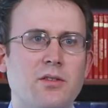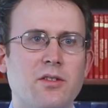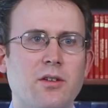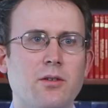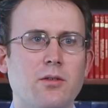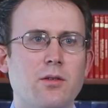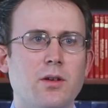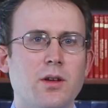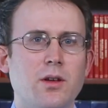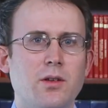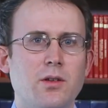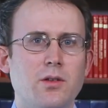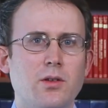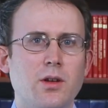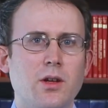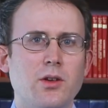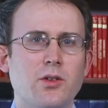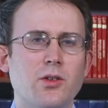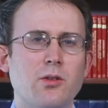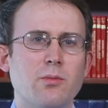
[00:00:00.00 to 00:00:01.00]
So, in,
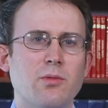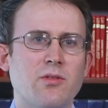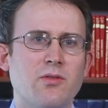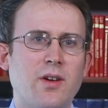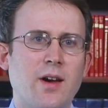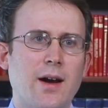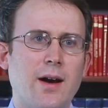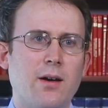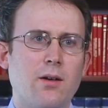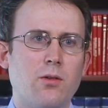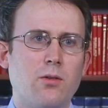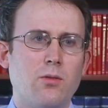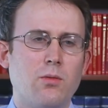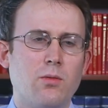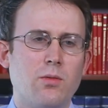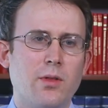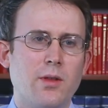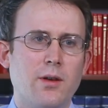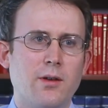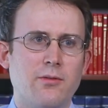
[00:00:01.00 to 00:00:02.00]
in terms of
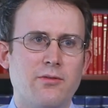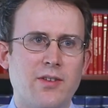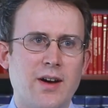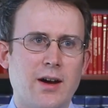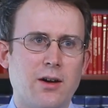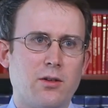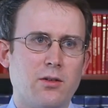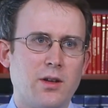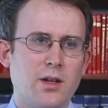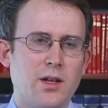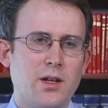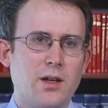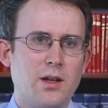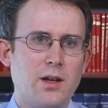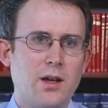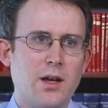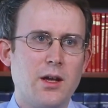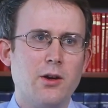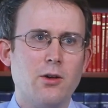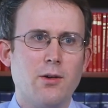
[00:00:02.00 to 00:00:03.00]
how the
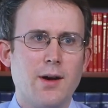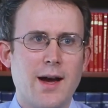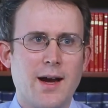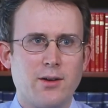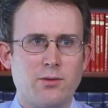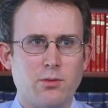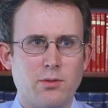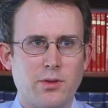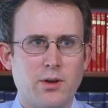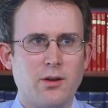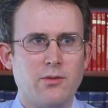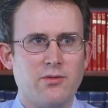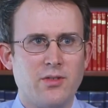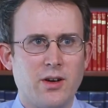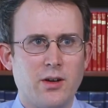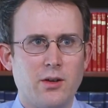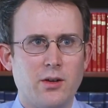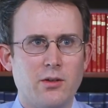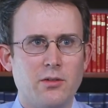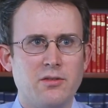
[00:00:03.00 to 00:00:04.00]
faculty interact with our
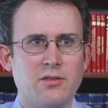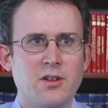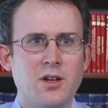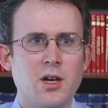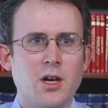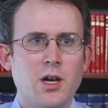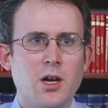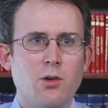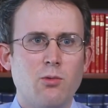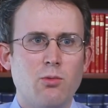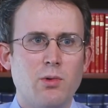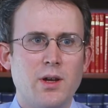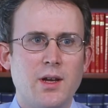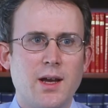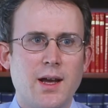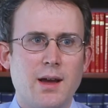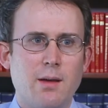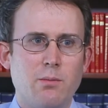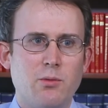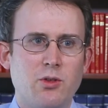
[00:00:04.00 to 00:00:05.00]
fellows, we
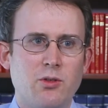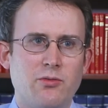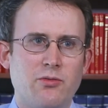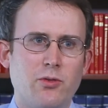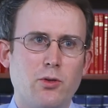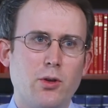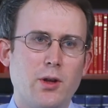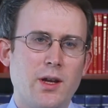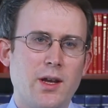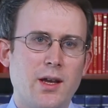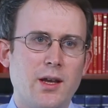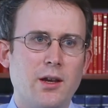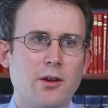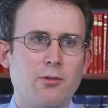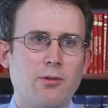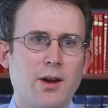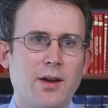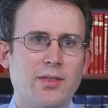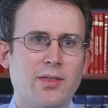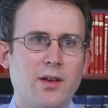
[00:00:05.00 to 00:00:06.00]
aim to fully
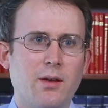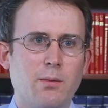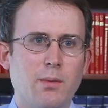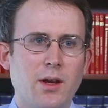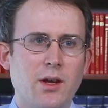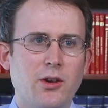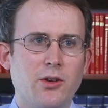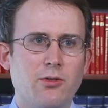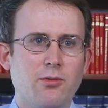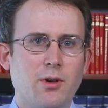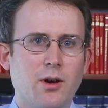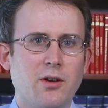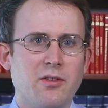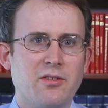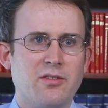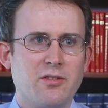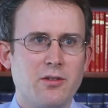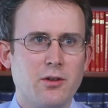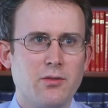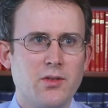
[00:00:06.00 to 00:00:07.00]
integrate them into our
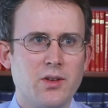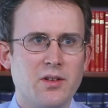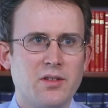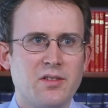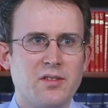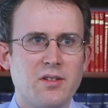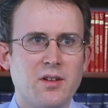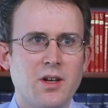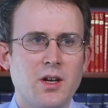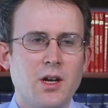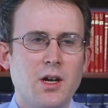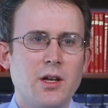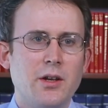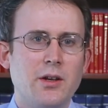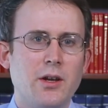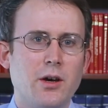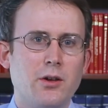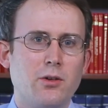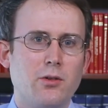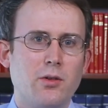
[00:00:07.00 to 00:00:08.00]
service.
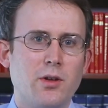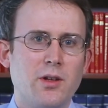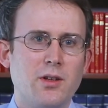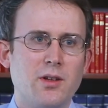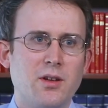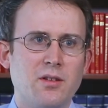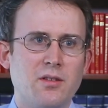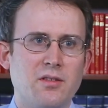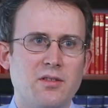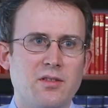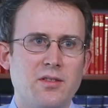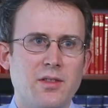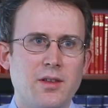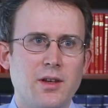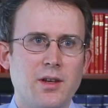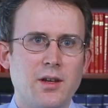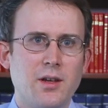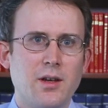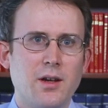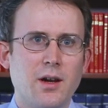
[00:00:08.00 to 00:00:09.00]
Not only does
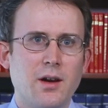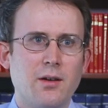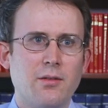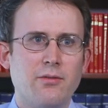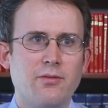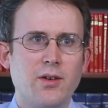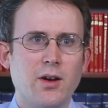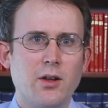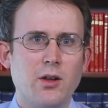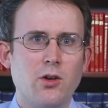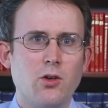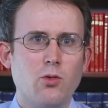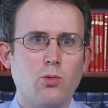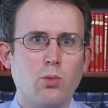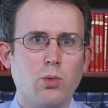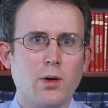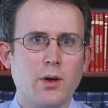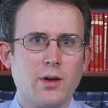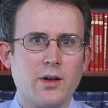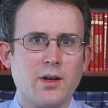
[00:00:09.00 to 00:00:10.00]
the uh, fellow
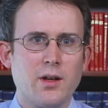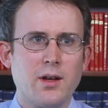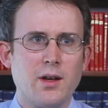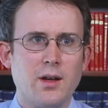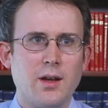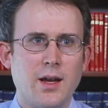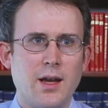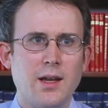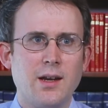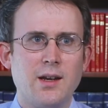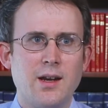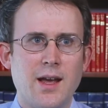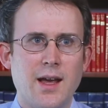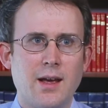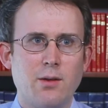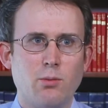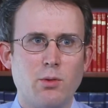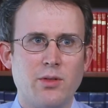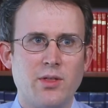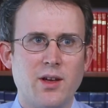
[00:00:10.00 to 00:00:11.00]
work hand in
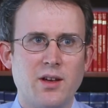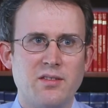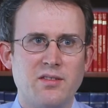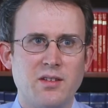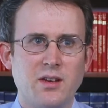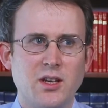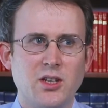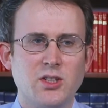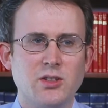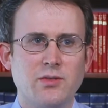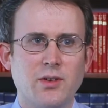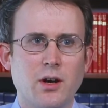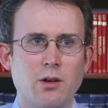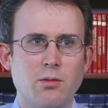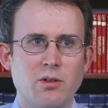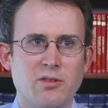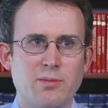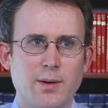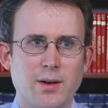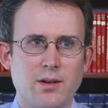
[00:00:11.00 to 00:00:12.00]
hand with us in each of our
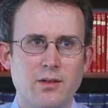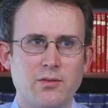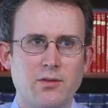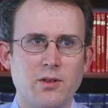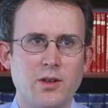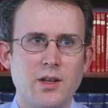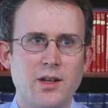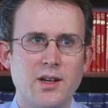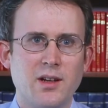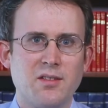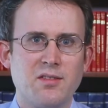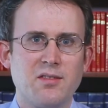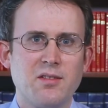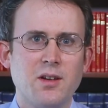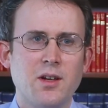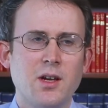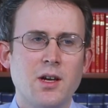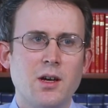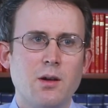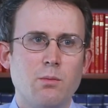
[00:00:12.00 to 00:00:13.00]
respective clinics,
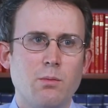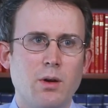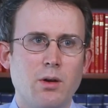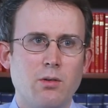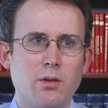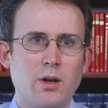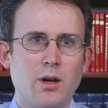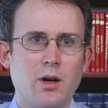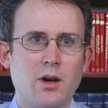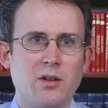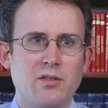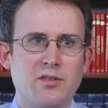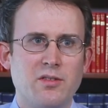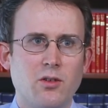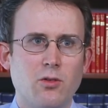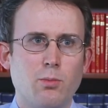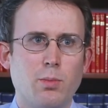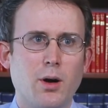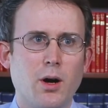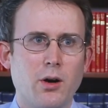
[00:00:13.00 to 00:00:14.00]
but we
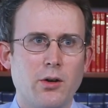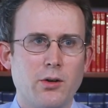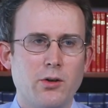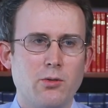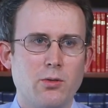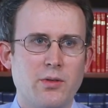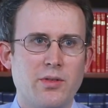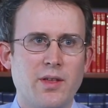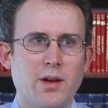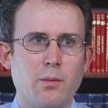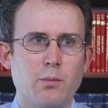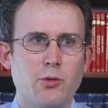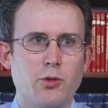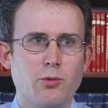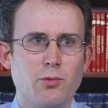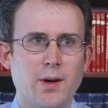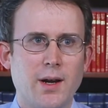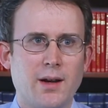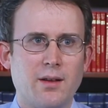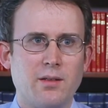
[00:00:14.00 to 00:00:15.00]
also partner with them
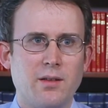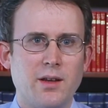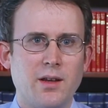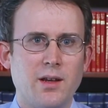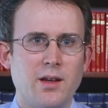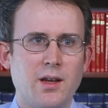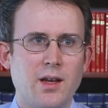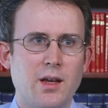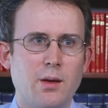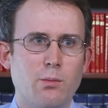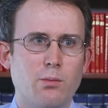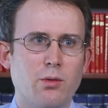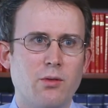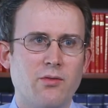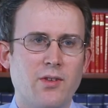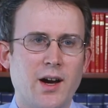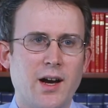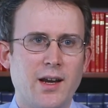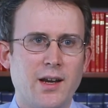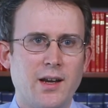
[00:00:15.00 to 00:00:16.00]
directly in
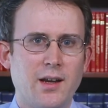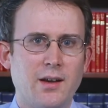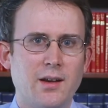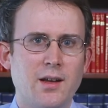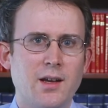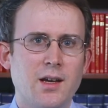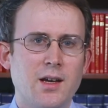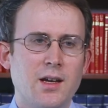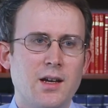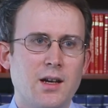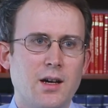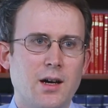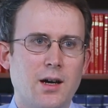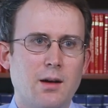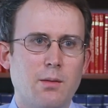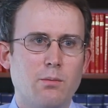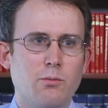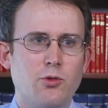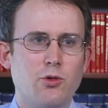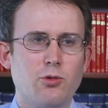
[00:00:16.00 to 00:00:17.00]
providing
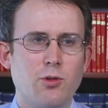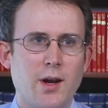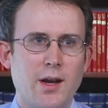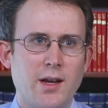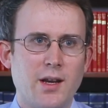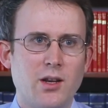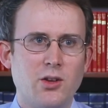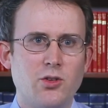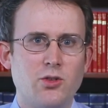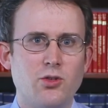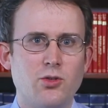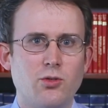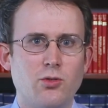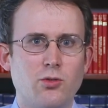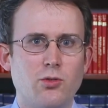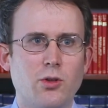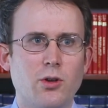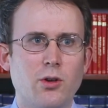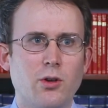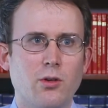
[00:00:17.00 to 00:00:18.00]
um, training
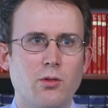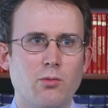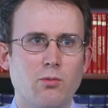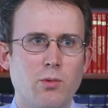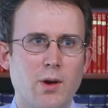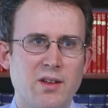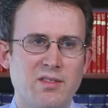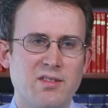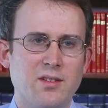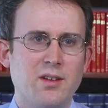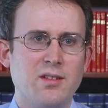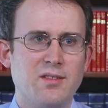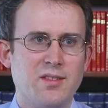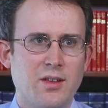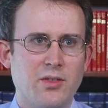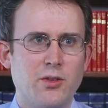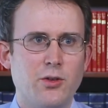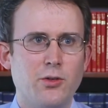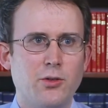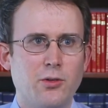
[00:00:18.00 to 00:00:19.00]
to the residents
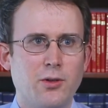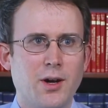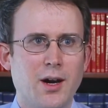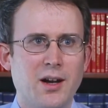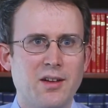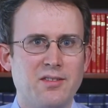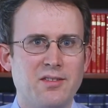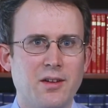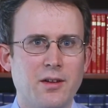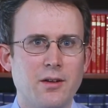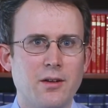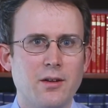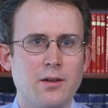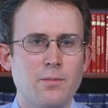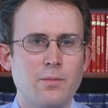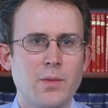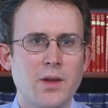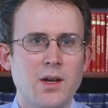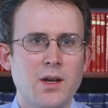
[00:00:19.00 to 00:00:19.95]
at the Duke Eye Center.